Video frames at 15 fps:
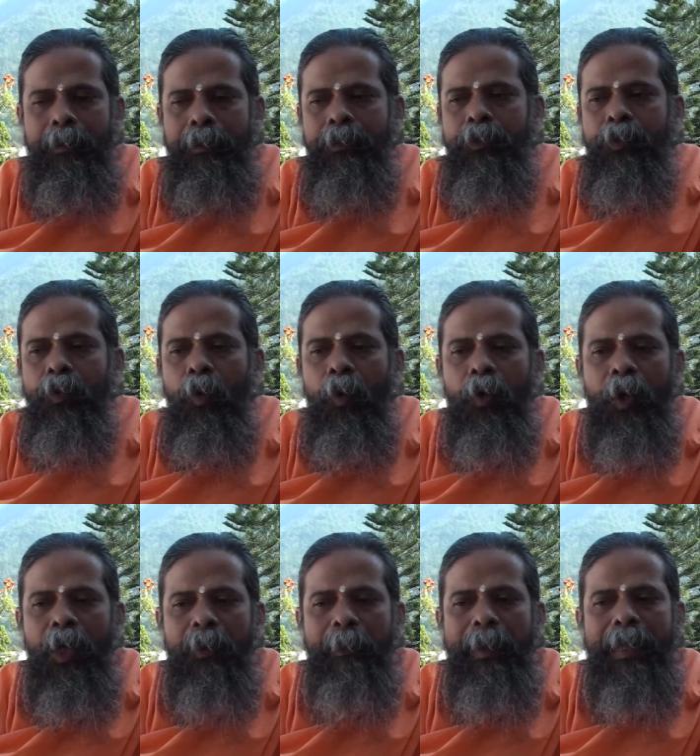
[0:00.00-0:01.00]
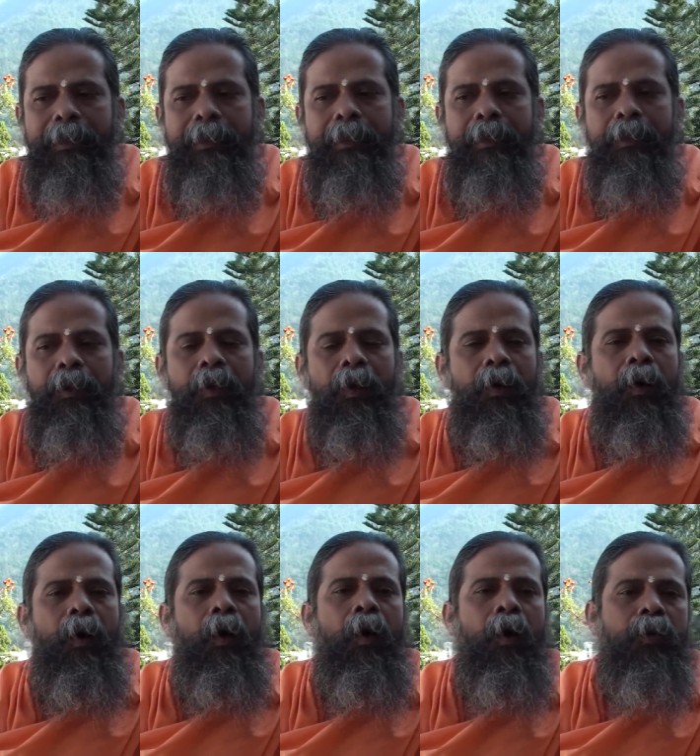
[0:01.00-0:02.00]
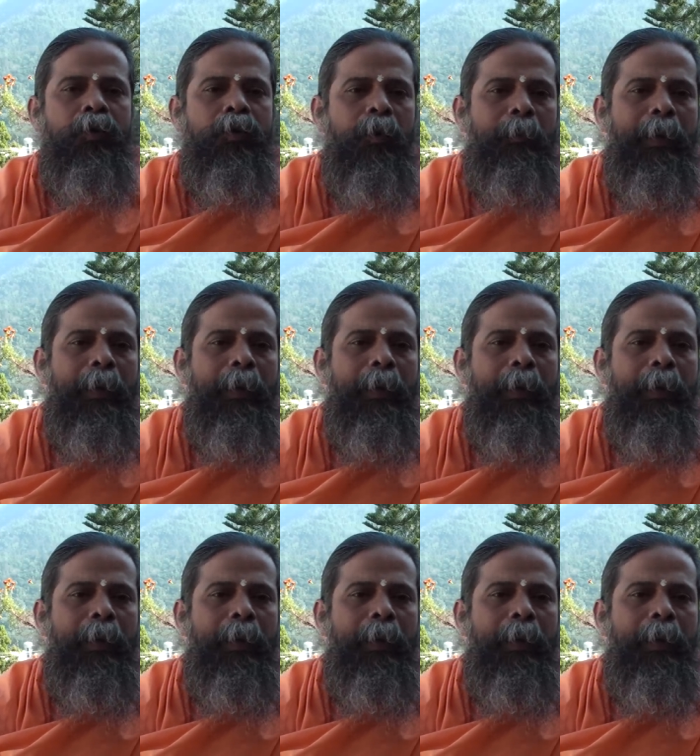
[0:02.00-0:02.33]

stronger breath. Hamsa